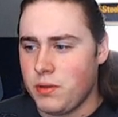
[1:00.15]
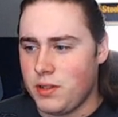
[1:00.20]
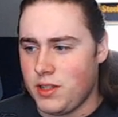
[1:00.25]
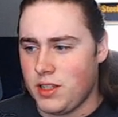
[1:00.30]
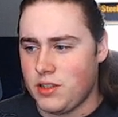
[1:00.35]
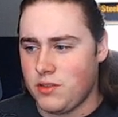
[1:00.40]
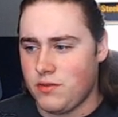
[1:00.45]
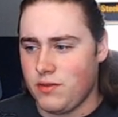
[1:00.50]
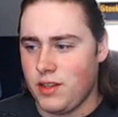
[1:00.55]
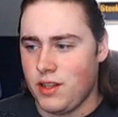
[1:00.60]
but it
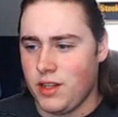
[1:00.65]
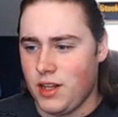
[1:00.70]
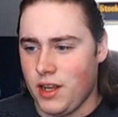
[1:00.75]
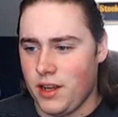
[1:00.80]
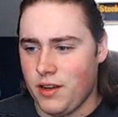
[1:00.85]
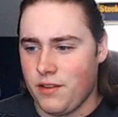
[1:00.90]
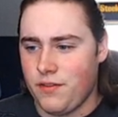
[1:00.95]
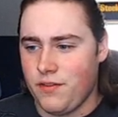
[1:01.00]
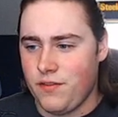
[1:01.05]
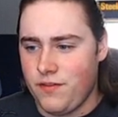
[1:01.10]
doesn't really
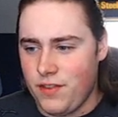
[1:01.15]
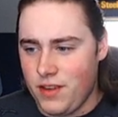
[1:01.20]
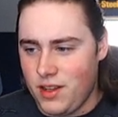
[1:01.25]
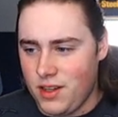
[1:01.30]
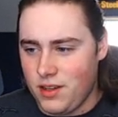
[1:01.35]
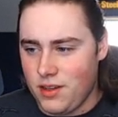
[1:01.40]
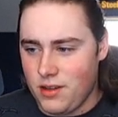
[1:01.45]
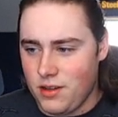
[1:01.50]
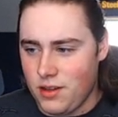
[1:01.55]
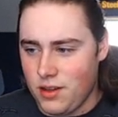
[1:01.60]

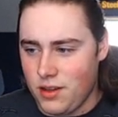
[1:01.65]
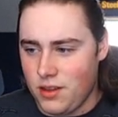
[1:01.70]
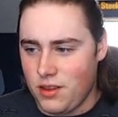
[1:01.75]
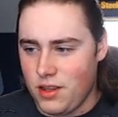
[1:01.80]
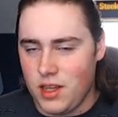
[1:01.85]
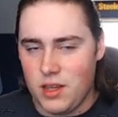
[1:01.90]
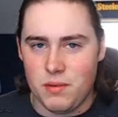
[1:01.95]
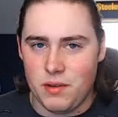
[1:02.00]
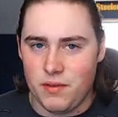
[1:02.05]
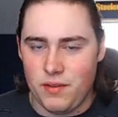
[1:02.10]
fit the
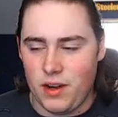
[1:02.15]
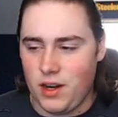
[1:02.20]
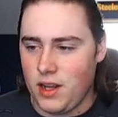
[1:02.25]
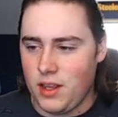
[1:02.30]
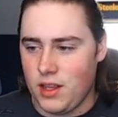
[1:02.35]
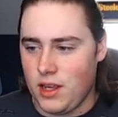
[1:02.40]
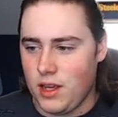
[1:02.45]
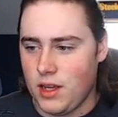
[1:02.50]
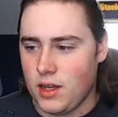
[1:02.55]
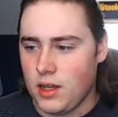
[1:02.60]
theme of
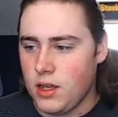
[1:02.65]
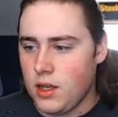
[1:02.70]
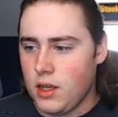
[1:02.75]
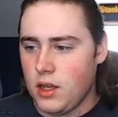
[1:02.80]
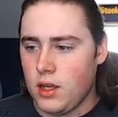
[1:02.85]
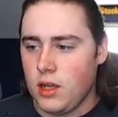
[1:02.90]
anything.